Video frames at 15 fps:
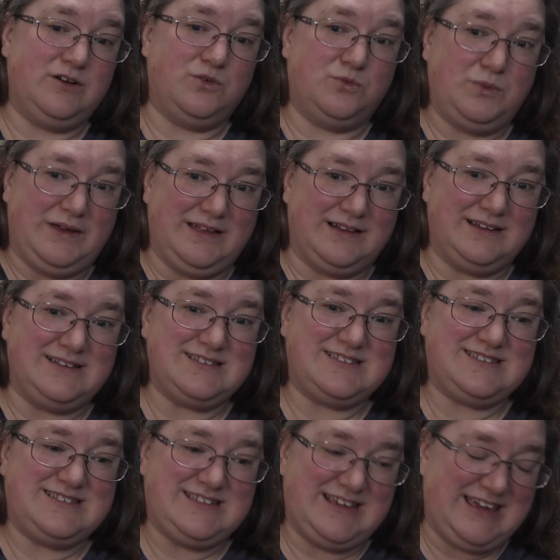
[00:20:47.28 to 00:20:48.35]
we'll
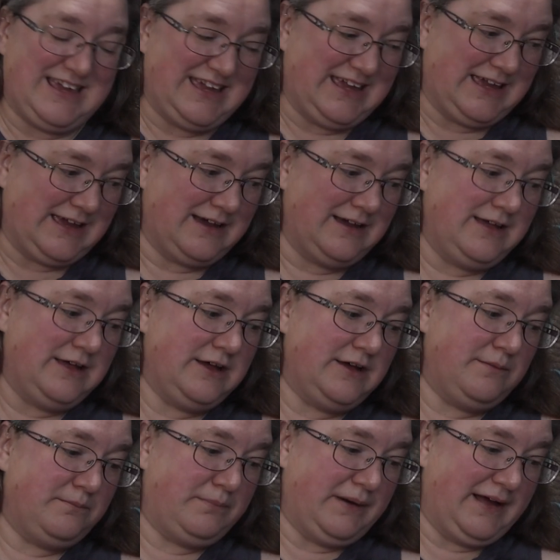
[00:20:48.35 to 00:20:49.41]
see.
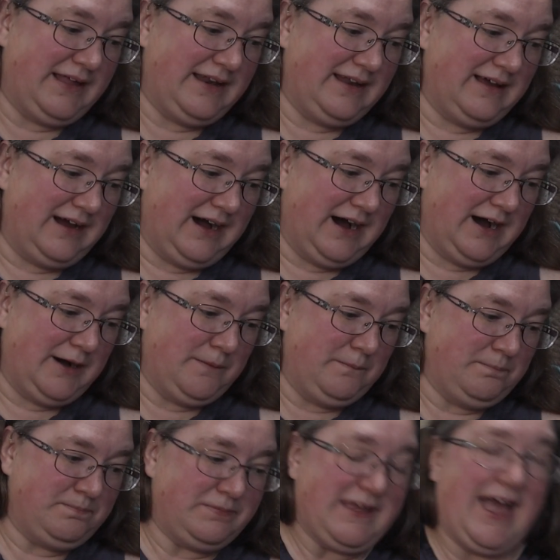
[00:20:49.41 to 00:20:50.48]
But
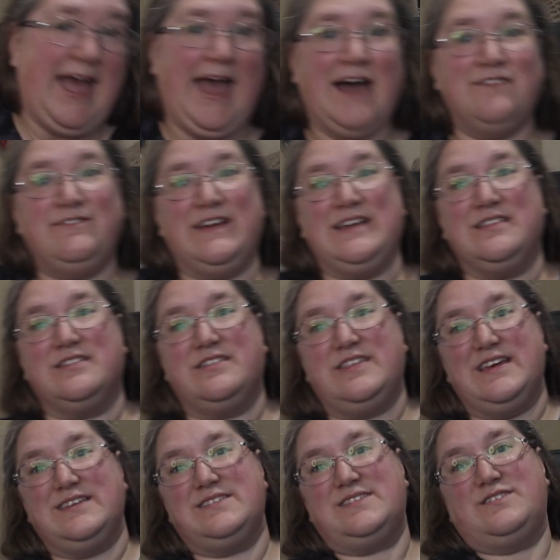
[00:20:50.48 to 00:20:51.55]
having
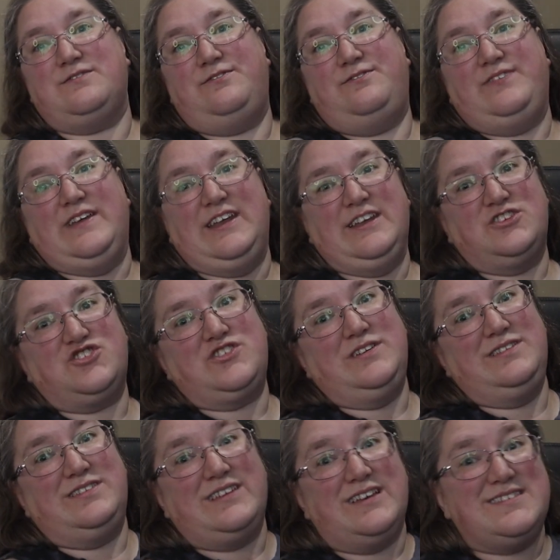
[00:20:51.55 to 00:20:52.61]
this finished
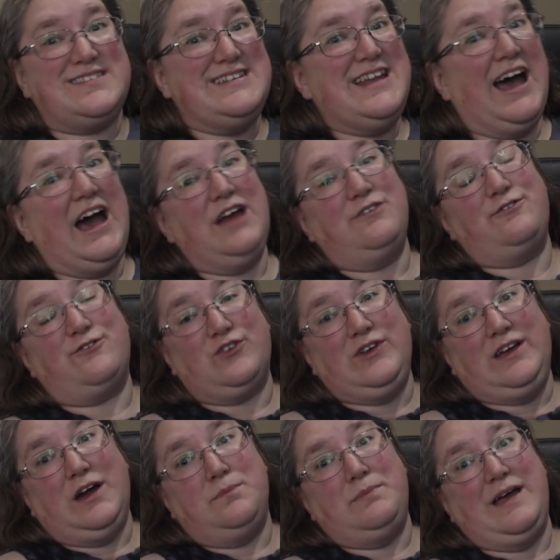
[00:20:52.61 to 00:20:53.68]
does not
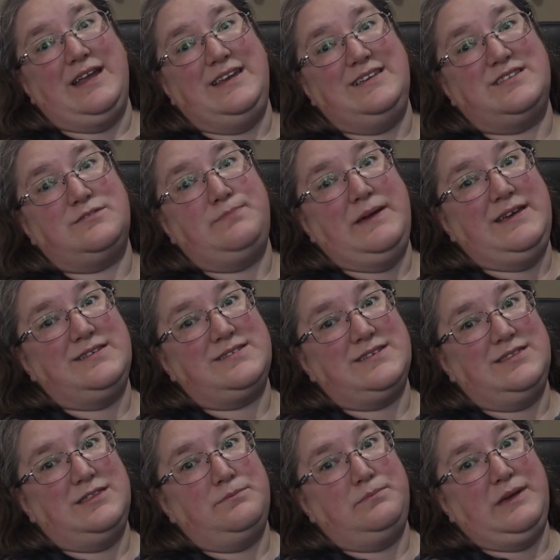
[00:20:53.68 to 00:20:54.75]
free up any space
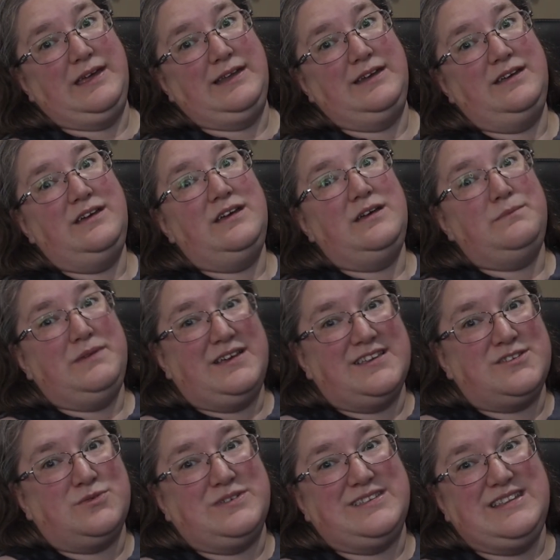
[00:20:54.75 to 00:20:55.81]
in the bin,
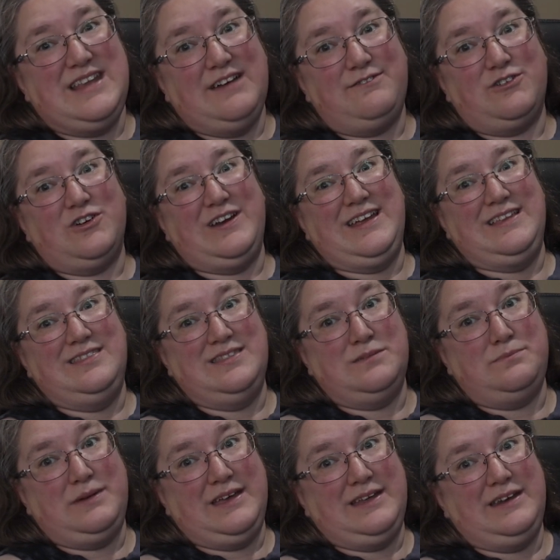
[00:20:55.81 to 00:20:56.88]
because it was never in the
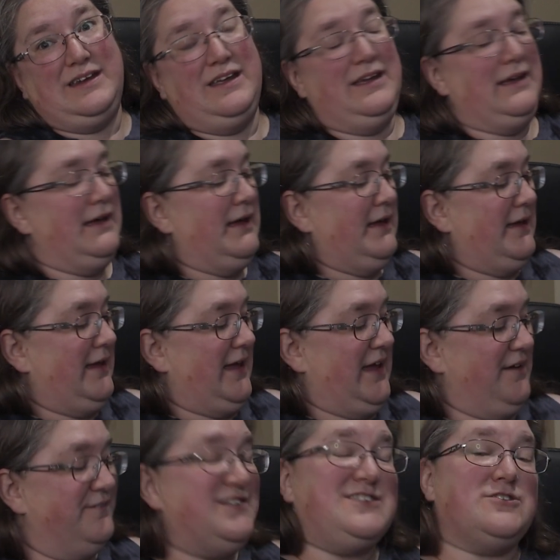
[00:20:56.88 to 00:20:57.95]
bin.
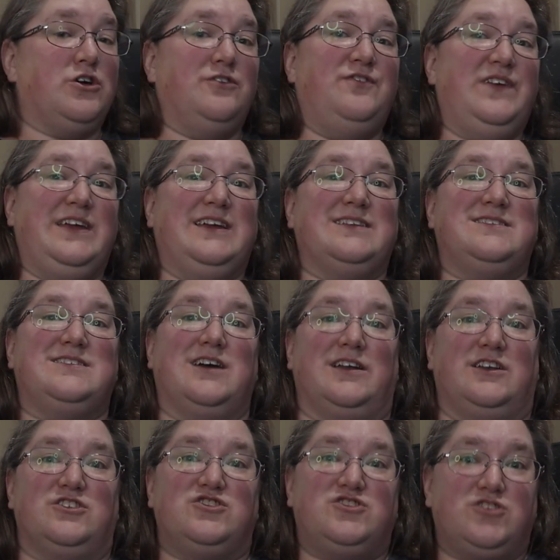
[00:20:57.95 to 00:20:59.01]
If Sophie gets
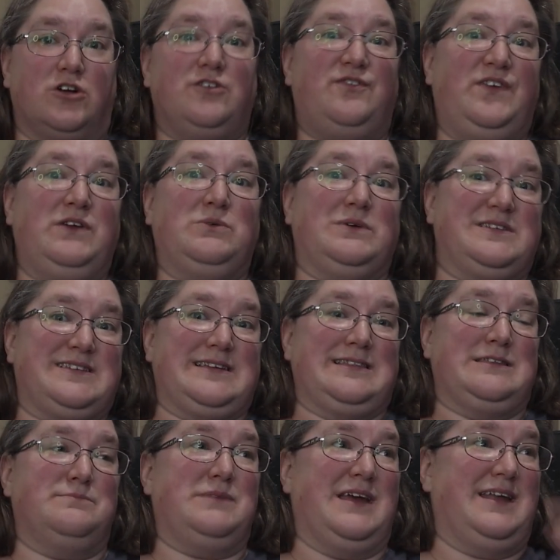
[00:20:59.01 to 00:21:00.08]
done, Sophie was in
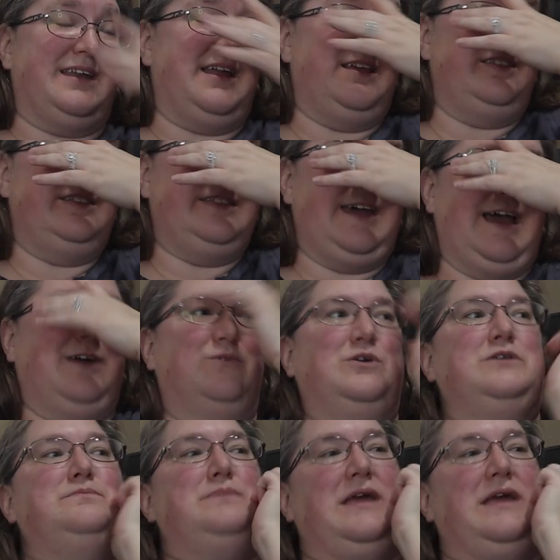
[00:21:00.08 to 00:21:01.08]
the bin, that would